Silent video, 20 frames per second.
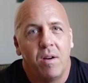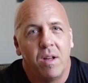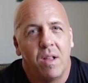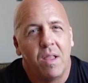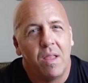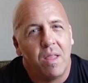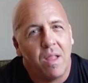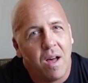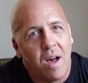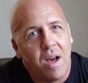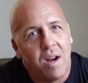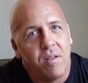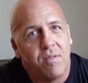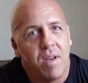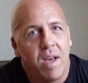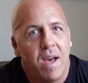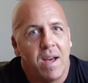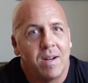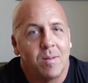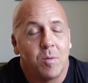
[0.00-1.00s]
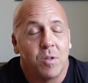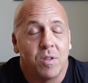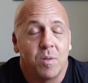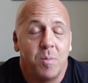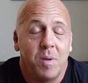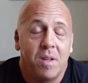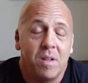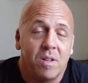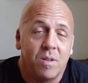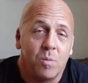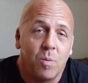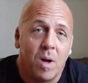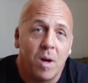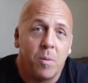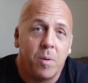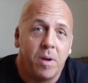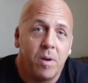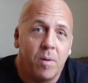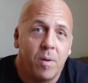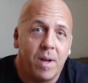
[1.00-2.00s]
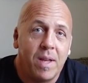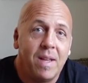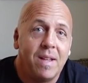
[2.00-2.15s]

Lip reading: a lot of animals because while we were